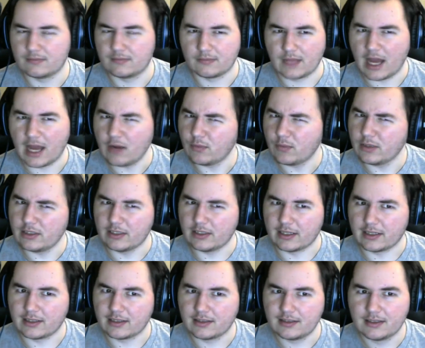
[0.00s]
Not
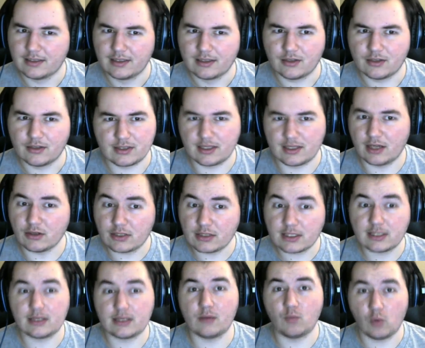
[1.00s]
really. There's
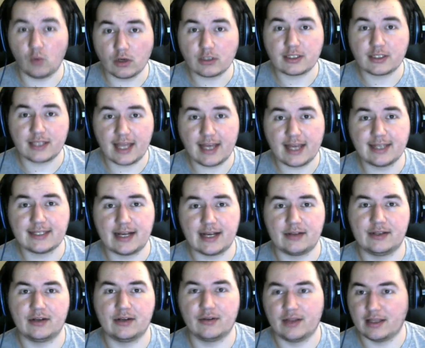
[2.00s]
some worse things out
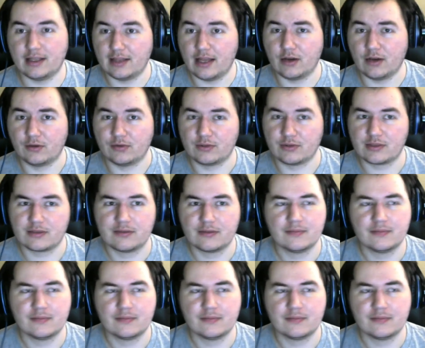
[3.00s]
there than those.